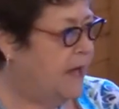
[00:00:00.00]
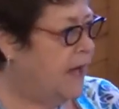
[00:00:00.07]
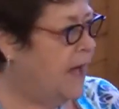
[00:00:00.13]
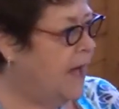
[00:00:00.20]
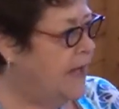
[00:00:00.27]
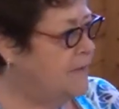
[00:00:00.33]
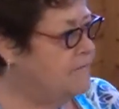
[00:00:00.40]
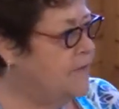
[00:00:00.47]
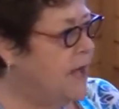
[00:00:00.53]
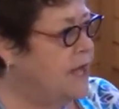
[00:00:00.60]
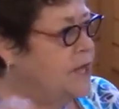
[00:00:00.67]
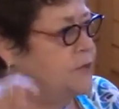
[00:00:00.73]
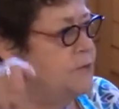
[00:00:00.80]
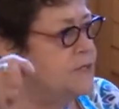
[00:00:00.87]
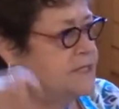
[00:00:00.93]
I
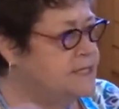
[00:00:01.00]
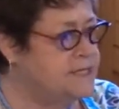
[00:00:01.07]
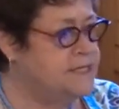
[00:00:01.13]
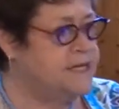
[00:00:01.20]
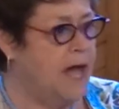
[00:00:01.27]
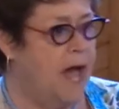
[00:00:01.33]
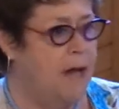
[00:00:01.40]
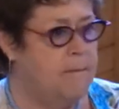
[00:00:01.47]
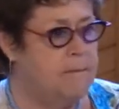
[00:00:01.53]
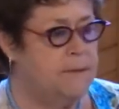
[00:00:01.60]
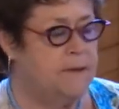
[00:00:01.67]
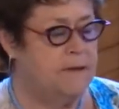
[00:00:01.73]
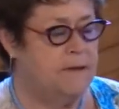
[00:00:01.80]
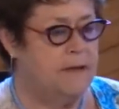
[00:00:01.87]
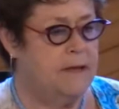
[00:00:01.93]
invite you to stop
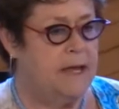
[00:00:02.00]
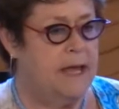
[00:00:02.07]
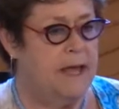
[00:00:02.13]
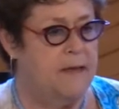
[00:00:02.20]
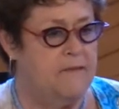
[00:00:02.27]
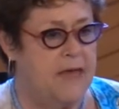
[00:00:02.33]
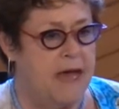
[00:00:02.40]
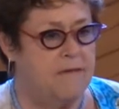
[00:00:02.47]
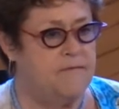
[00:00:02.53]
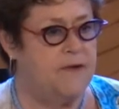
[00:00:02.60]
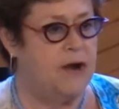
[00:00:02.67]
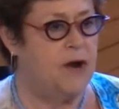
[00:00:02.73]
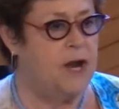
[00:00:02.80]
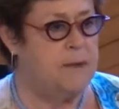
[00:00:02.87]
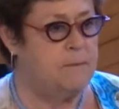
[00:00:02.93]
in that
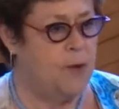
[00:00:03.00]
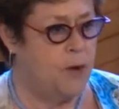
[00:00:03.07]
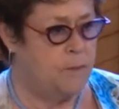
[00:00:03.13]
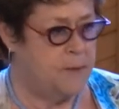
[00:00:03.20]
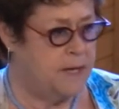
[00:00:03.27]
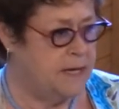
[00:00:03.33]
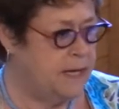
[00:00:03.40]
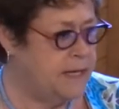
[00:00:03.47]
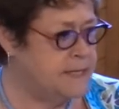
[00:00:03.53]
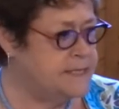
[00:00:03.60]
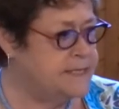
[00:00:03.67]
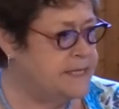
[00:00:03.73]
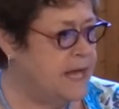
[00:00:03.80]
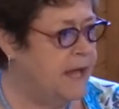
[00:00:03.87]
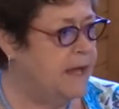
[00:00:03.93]
very moment and
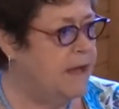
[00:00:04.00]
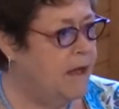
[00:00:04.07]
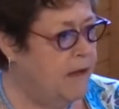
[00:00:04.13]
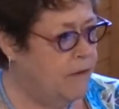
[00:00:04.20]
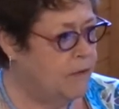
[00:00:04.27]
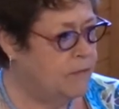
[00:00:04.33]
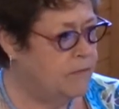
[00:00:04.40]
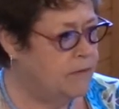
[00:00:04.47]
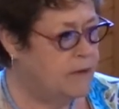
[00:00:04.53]
say, oh,